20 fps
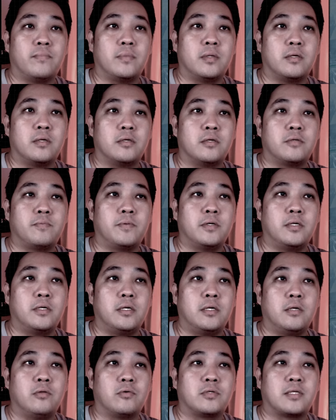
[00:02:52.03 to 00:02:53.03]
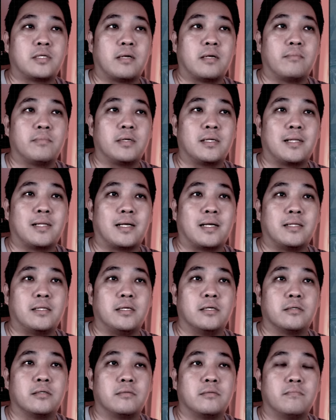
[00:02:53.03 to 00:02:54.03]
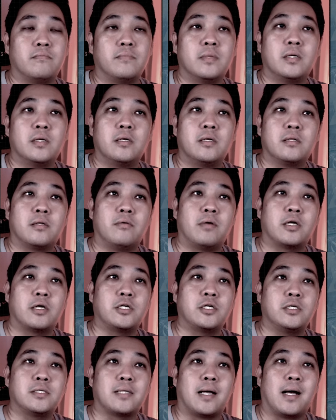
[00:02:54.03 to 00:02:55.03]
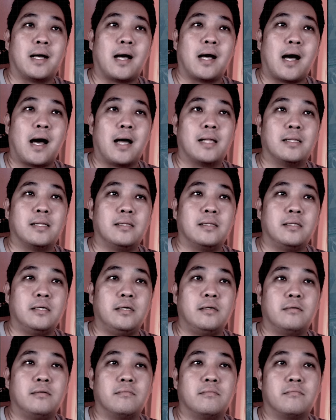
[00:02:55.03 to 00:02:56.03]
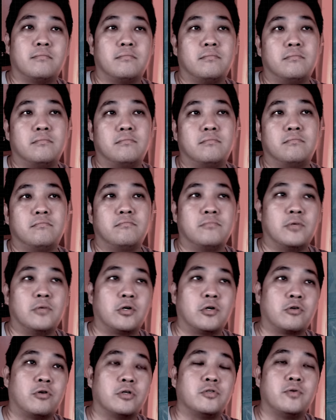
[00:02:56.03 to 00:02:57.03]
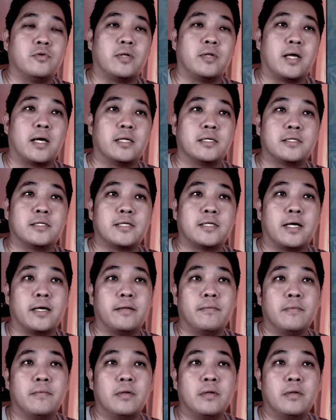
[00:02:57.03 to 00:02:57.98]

Spirne looks something like this. The Russians are hardly across to the other side.